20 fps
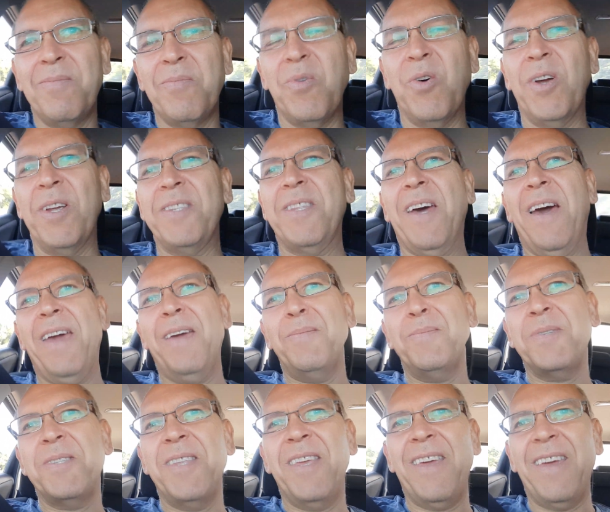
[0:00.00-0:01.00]
more
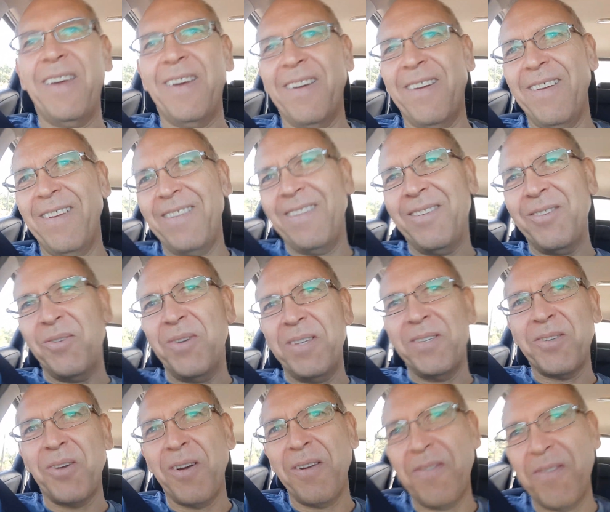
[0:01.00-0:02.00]
times there to
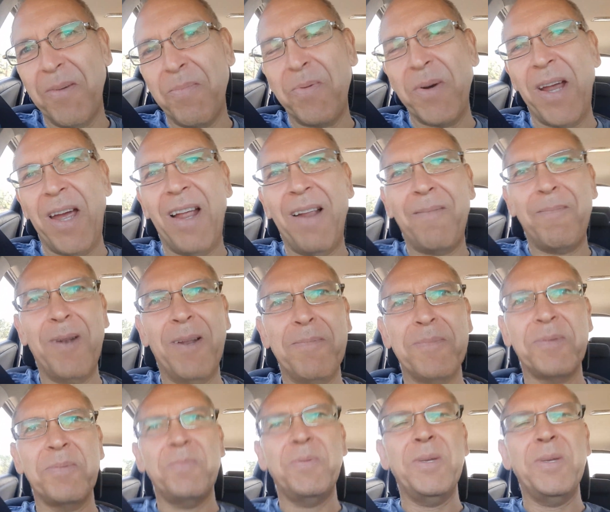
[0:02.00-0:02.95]
resolve the problems